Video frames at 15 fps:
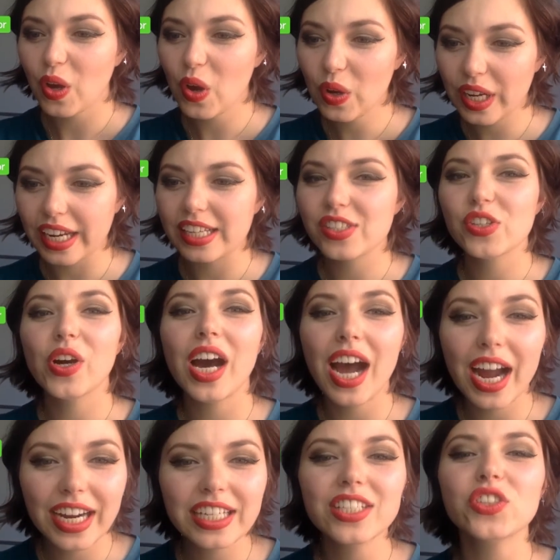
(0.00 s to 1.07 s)
Okay, so
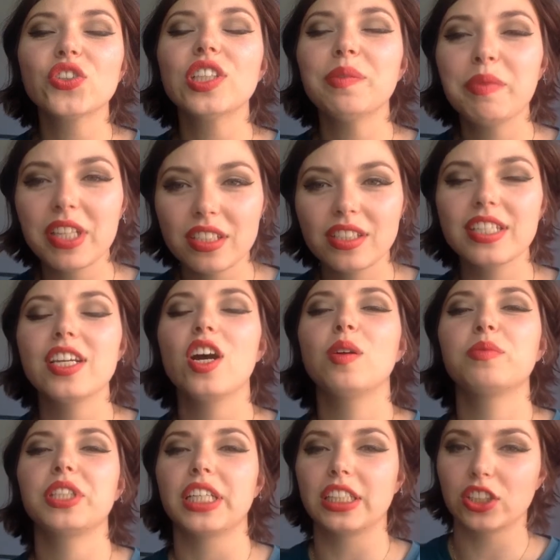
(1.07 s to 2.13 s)
ice cream is the
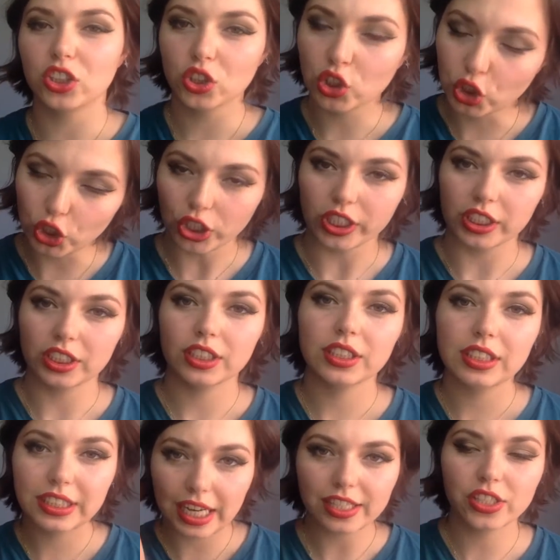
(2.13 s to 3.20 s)
object. Good,
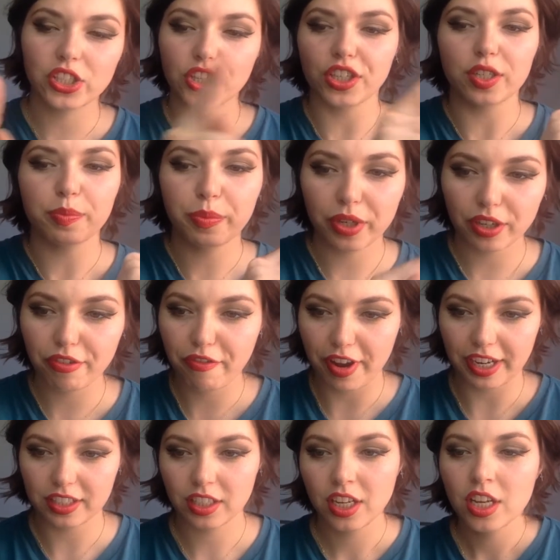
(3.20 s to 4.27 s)
that's good,
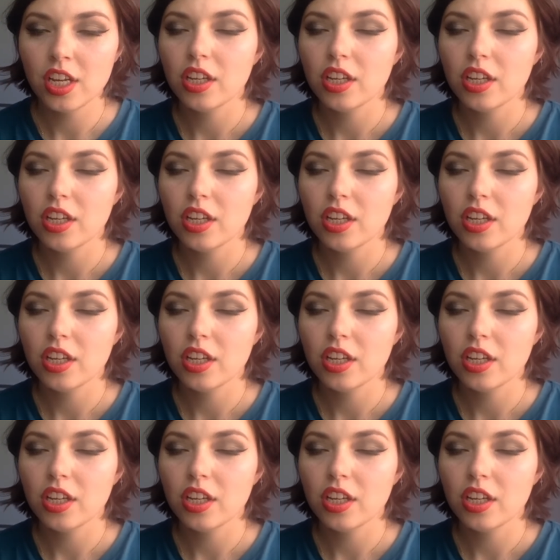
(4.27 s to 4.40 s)
perfect.